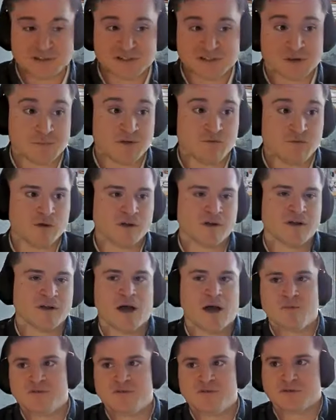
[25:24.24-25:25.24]
this could be really
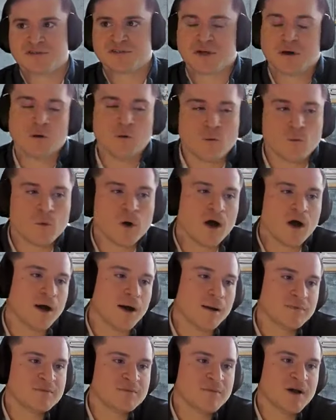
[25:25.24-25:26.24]
helpful. So what
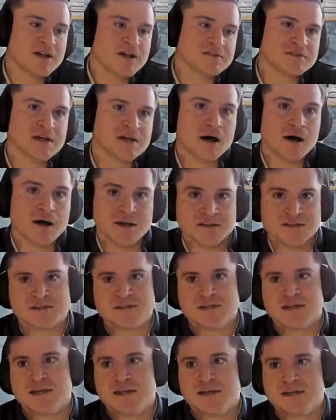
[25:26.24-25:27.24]
optimize
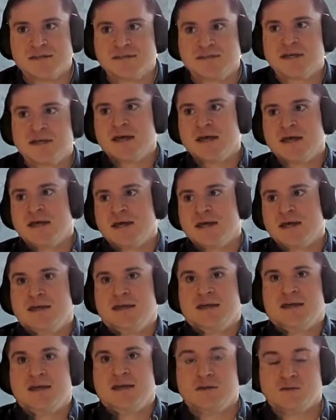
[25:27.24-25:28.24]
does is
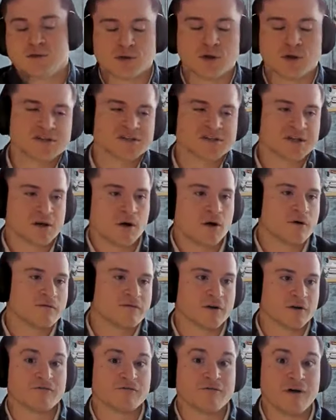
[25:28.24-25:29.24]
it looks at all
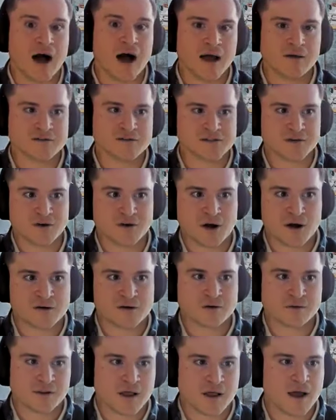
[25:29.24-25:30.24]
of your files, your
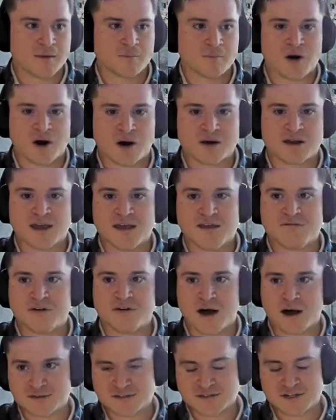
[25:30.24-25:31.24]
underlying Parquet
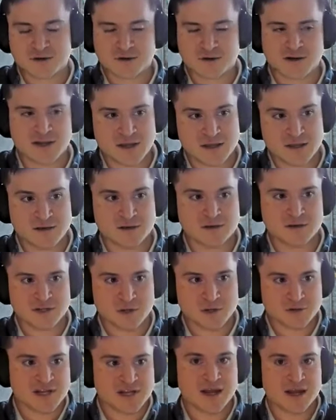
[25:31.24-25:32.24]
files that are in
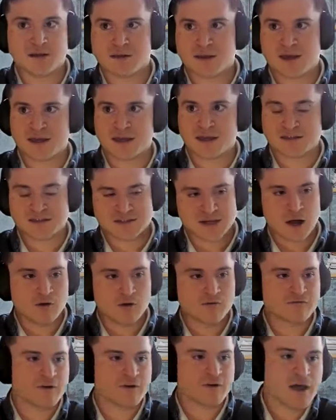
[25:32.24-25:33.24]
your data lake
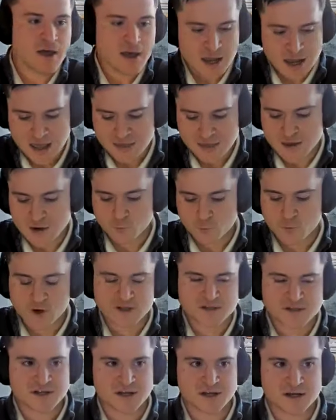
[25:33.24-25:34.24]
itself. And then
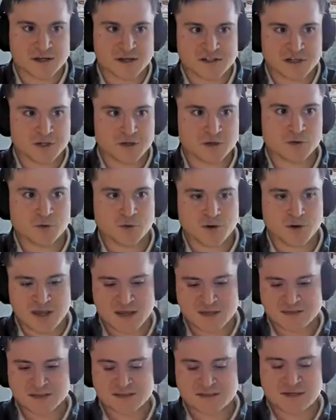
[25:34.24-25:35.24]
what it's going to do
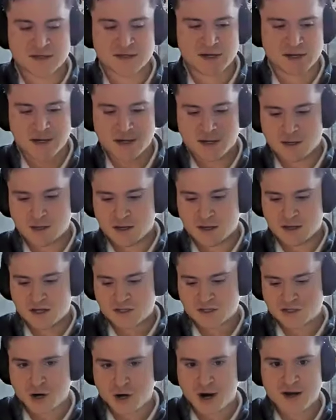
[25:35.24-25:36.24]
is it's going to
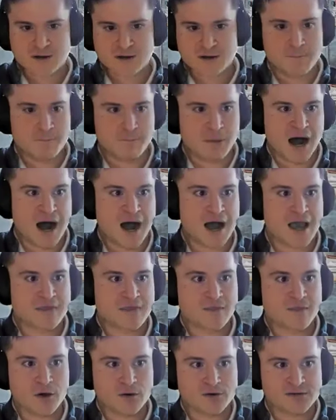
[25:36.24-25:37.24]
try and
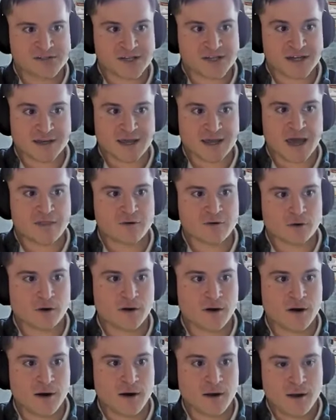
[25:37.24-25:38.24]
combine those
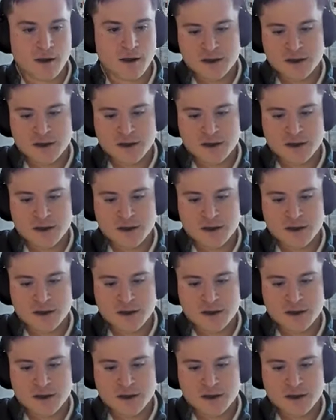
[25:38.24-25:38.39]
together